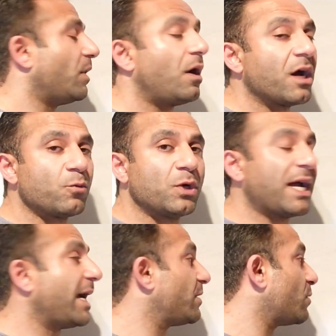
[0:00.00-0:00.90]
but I
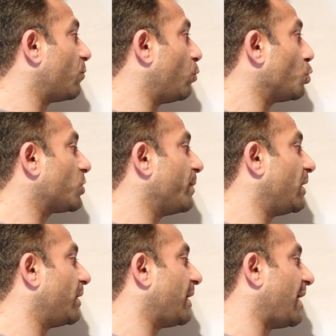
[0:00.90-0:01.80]
would add
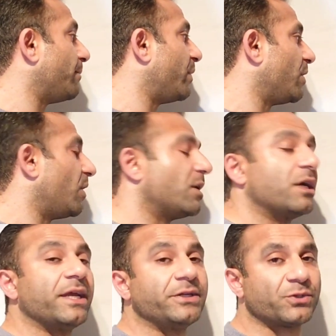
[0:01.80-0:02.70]
watermelon and
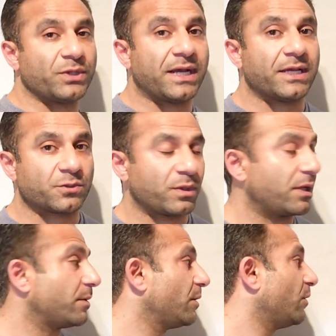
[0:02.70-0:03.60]
banana into that as
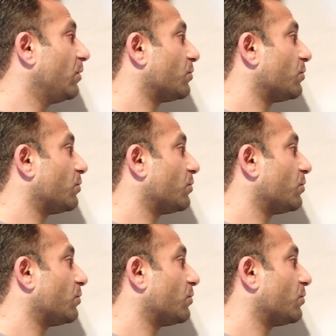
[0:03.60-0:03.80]
well.